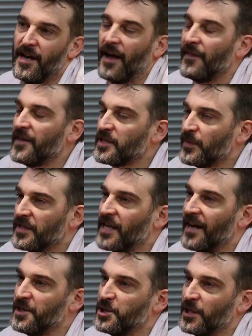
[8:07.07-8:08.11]
And this
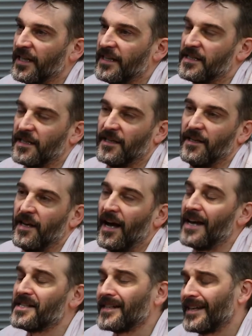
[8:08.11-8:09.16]
potentially is
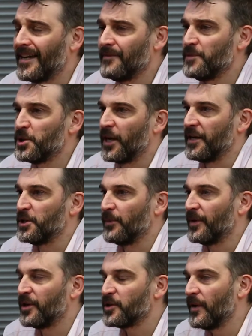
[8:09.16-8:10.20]
a game changer,
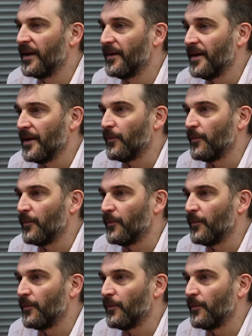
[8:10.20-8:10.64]
because we're